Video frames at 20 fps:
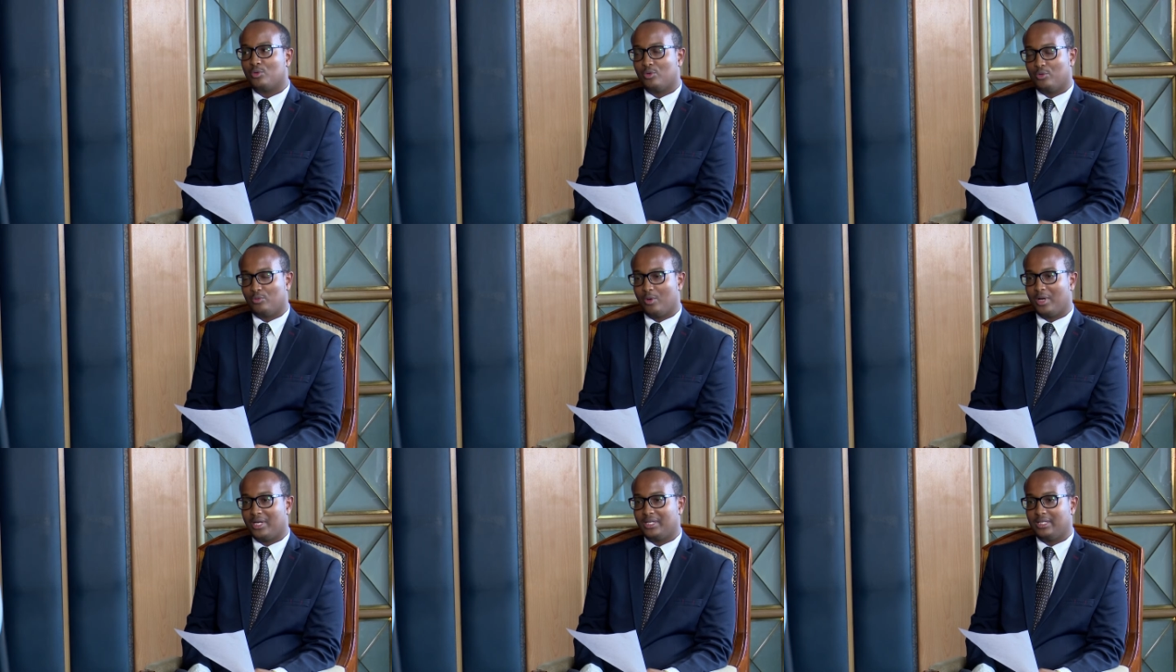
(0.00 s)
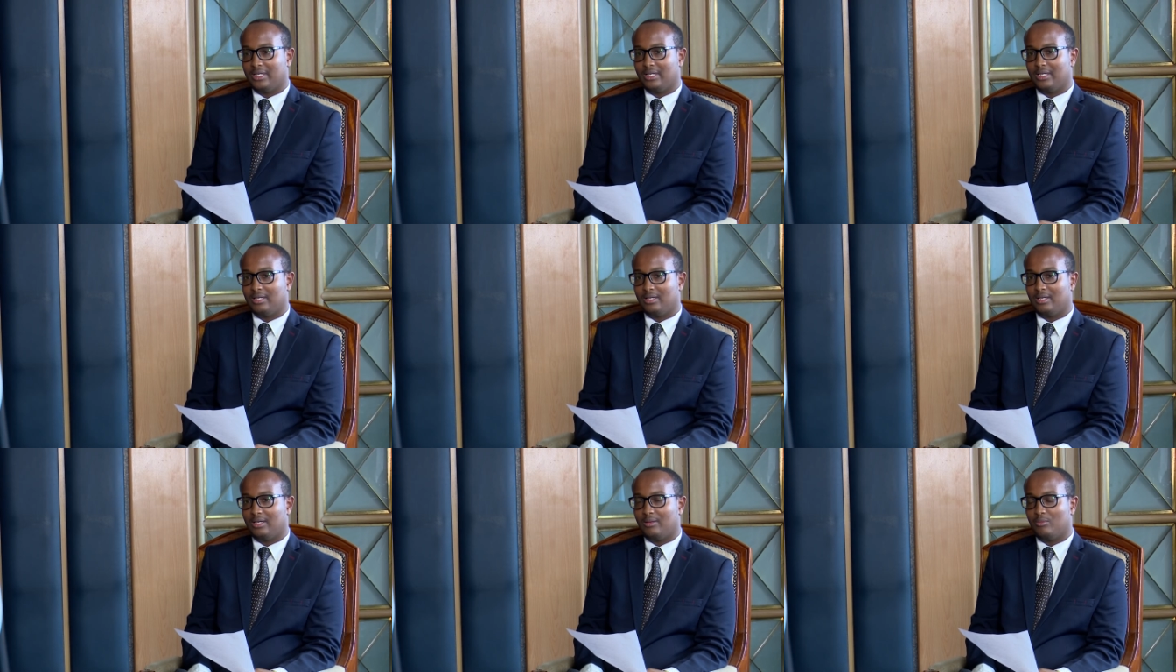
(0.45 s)
would
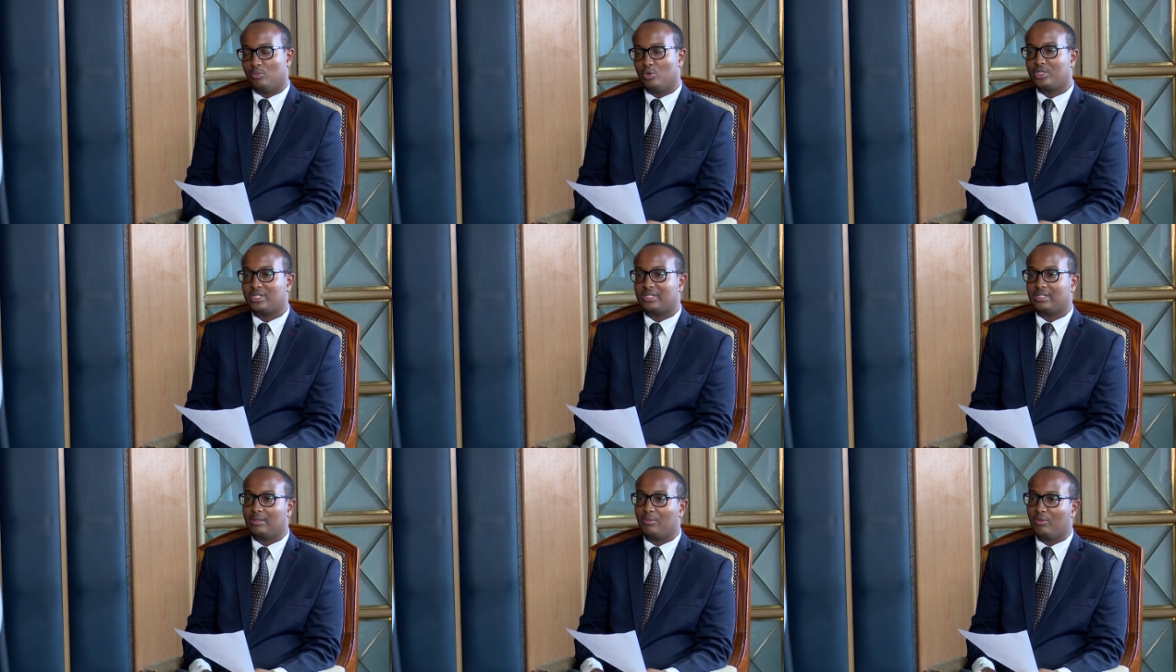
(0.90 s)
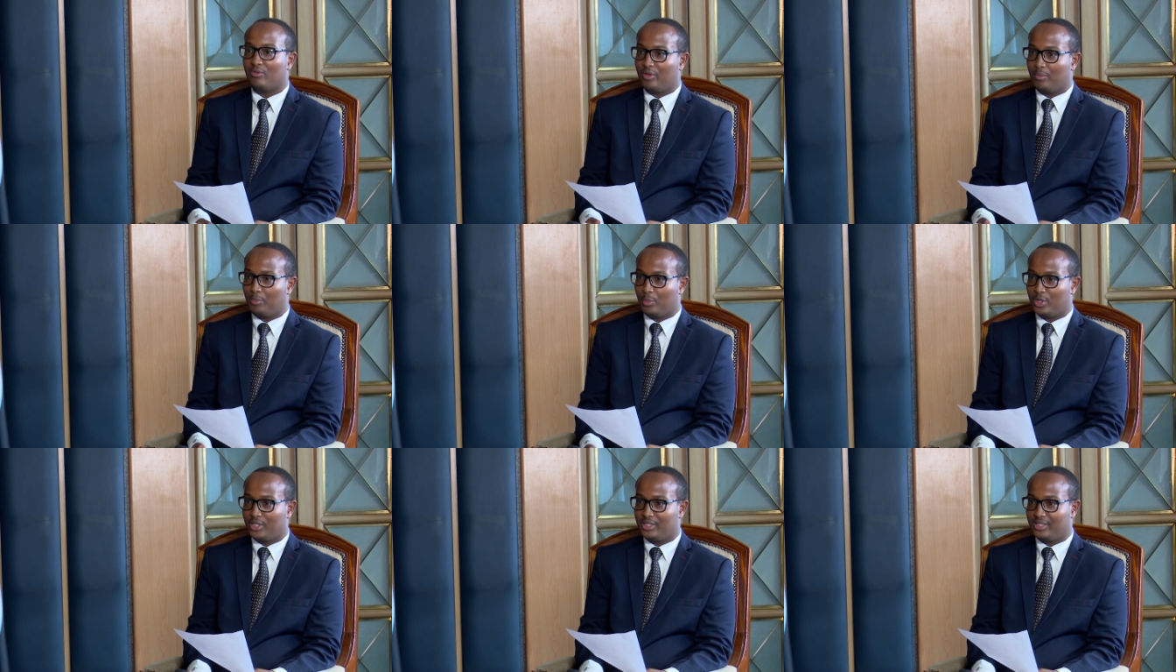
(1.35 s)
wonder, what are some of
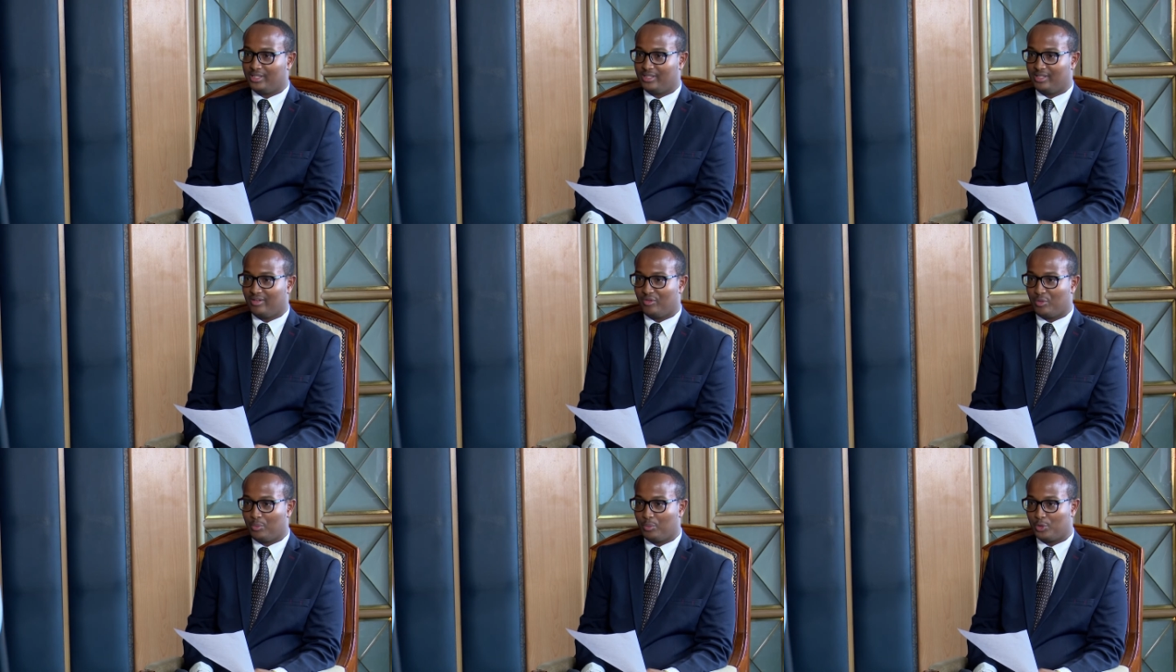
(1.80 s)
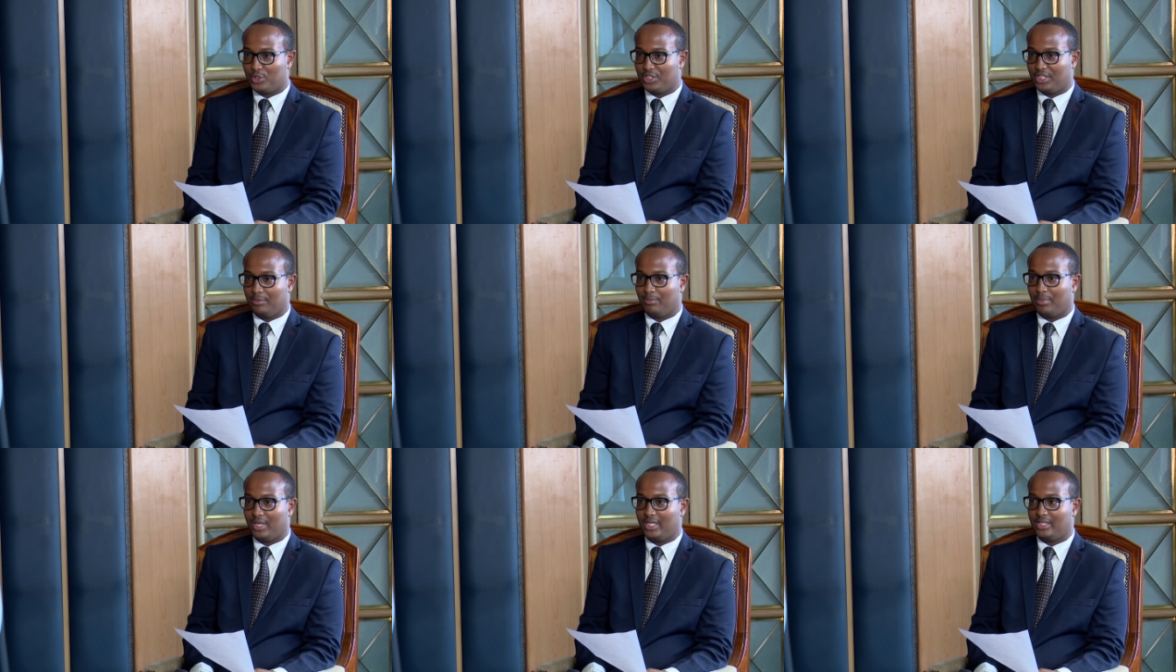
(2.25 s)
the policies have you put
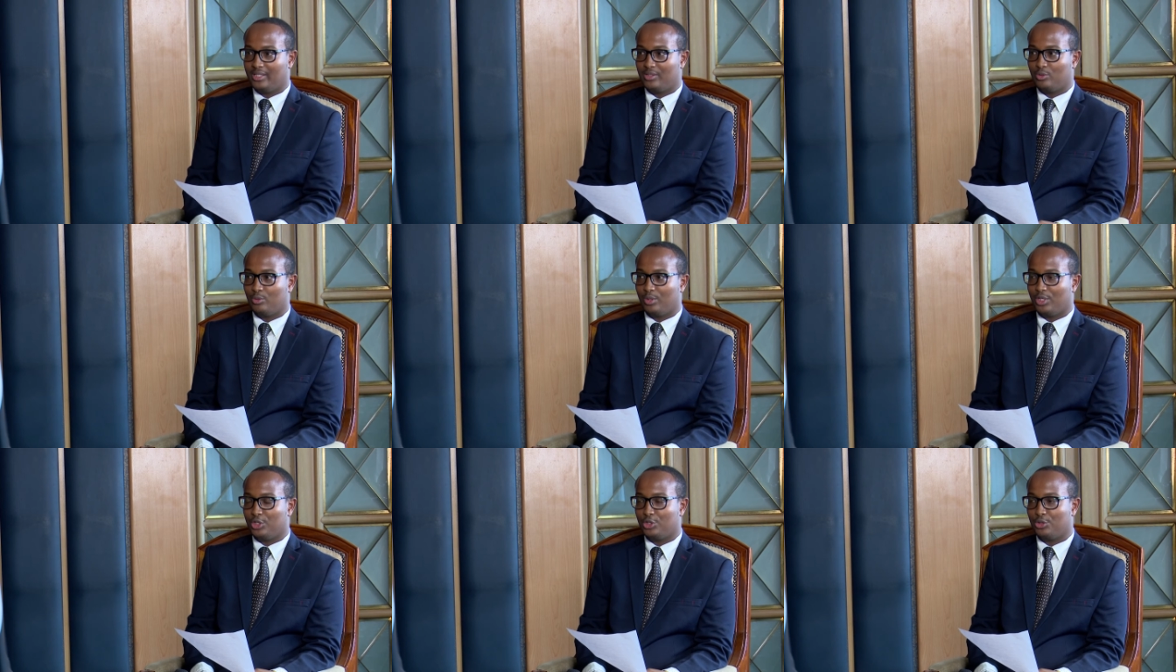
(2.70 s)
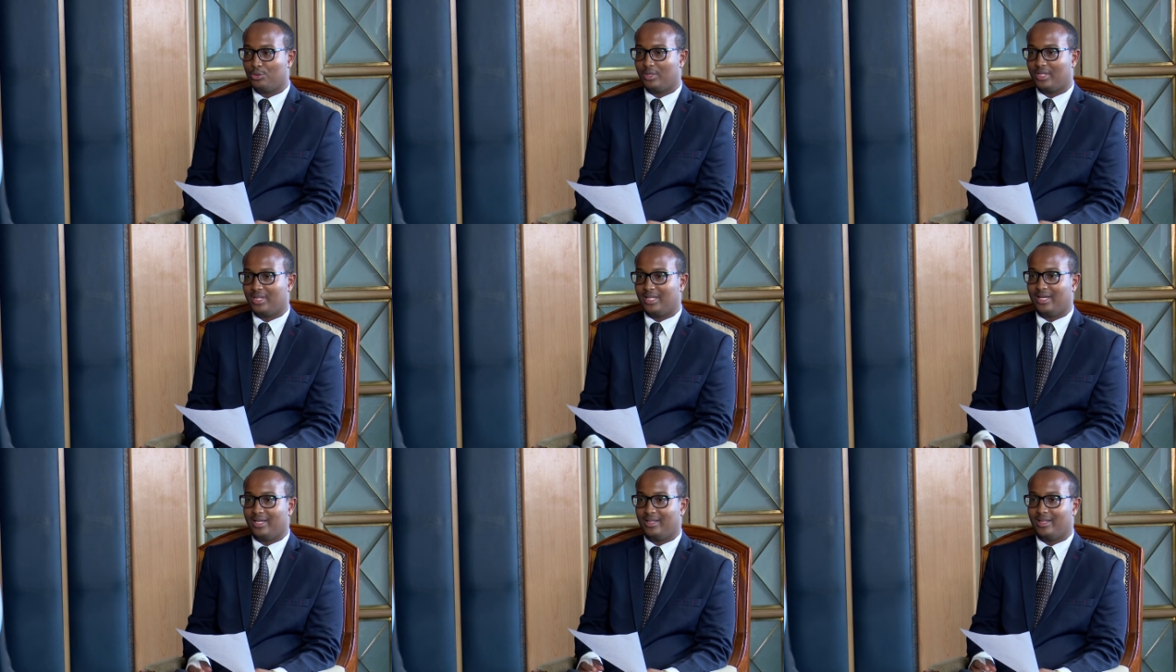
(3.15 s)
in place to
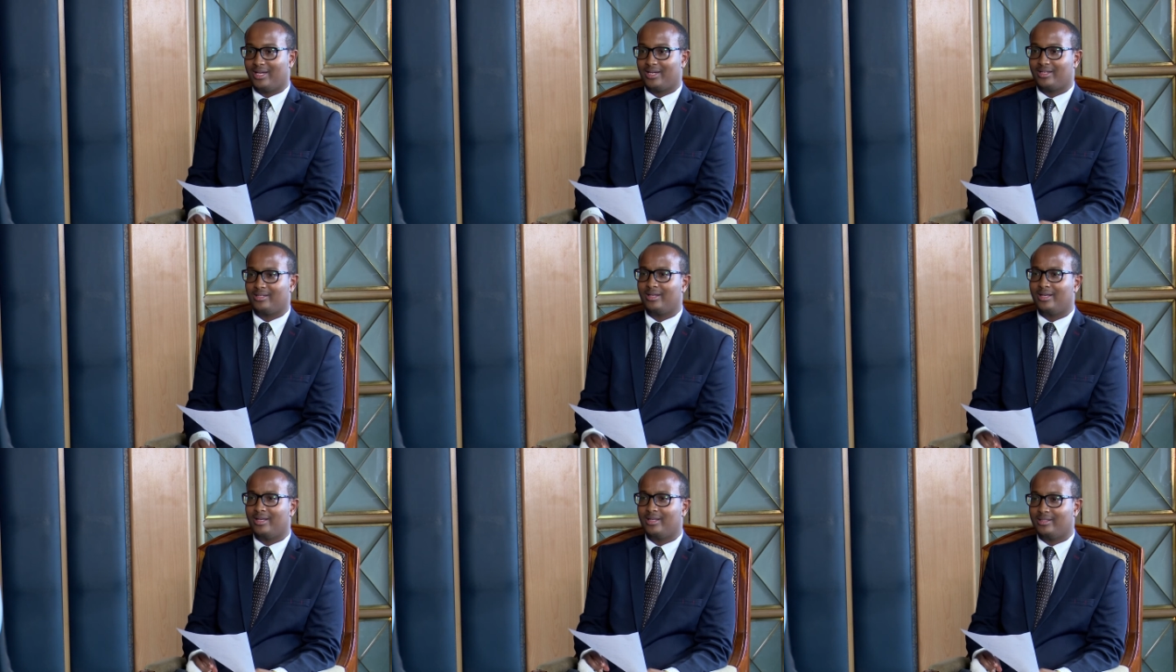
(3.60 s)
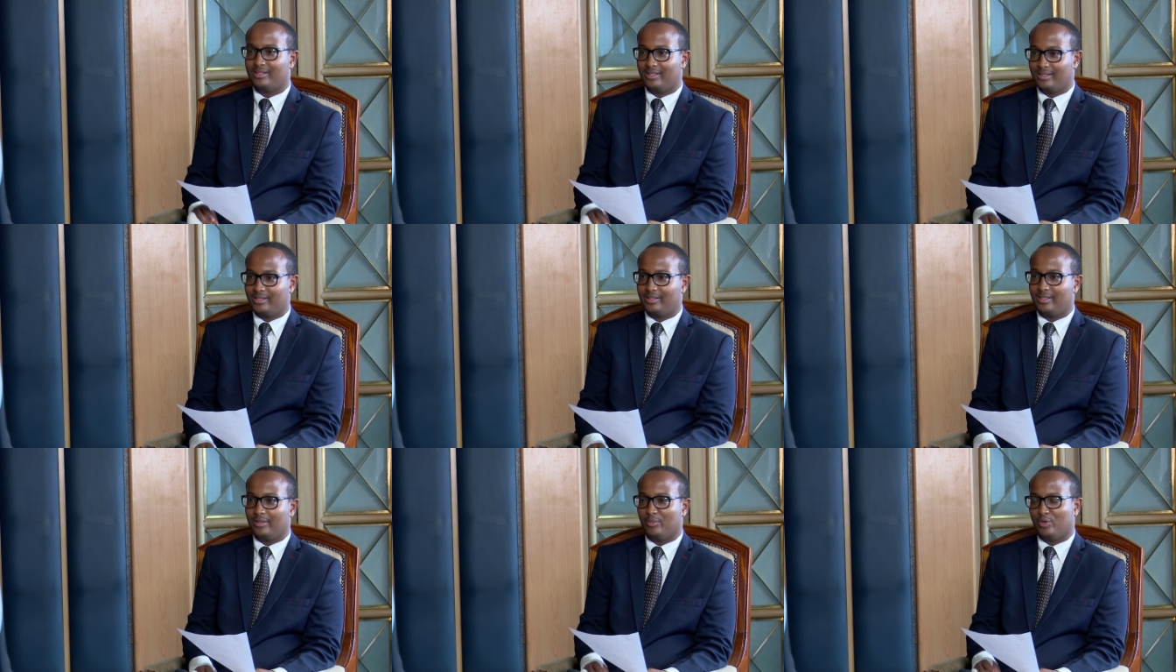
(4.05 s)
ensure there that
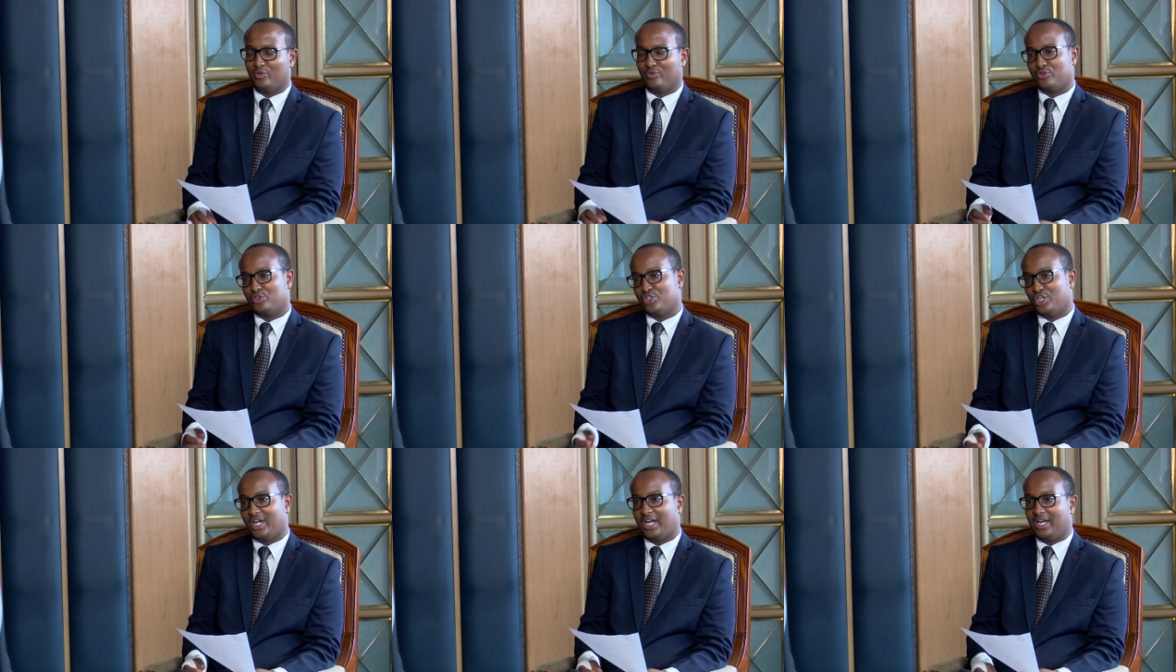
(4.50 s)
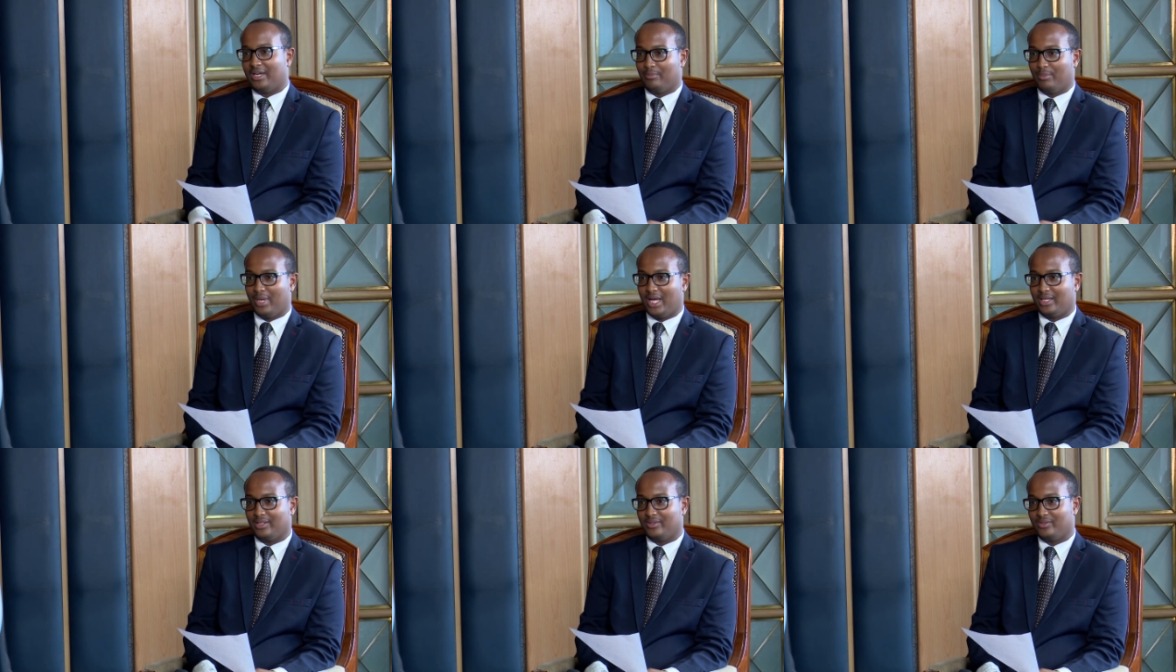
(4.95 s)
system of check
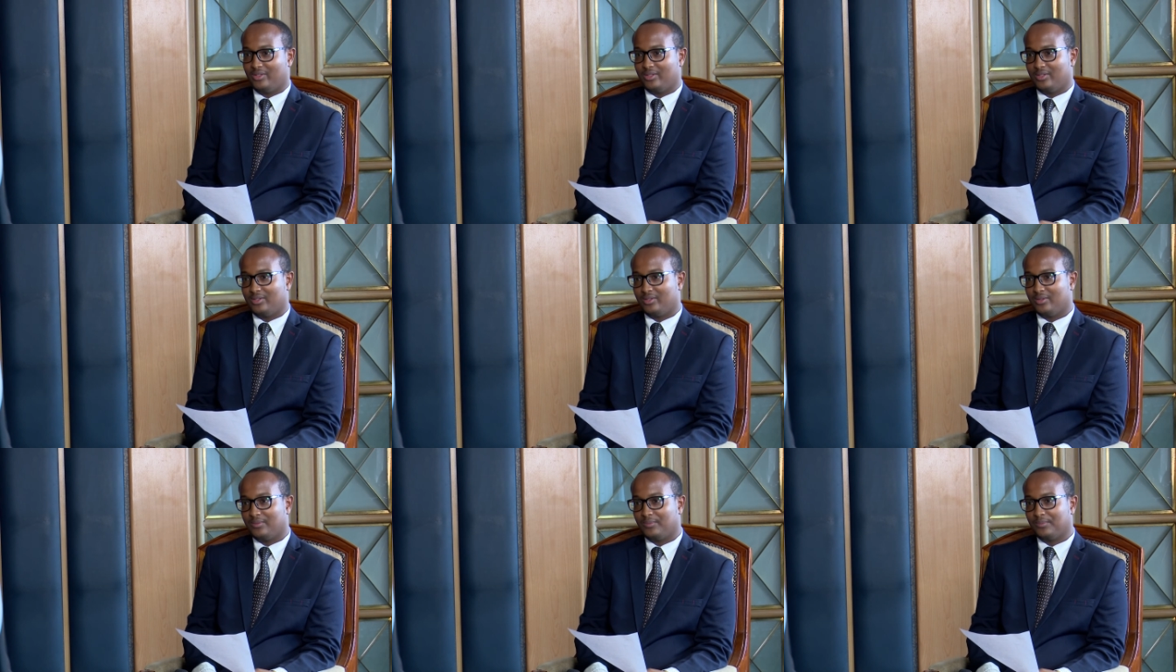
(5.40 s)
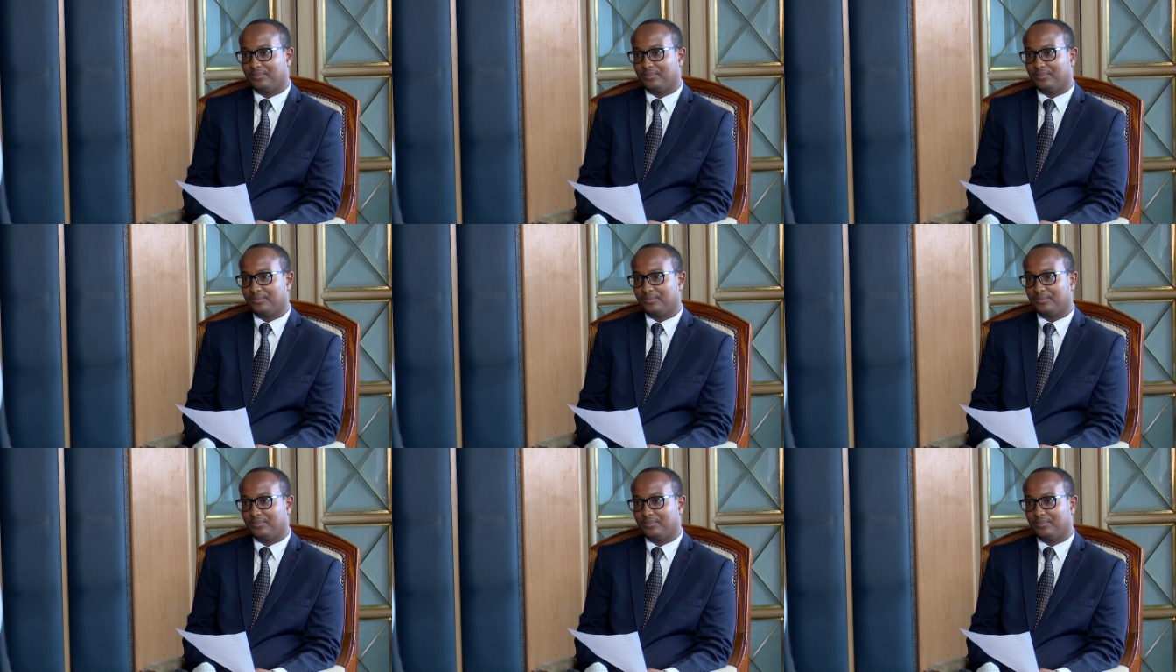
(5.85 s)
and balances?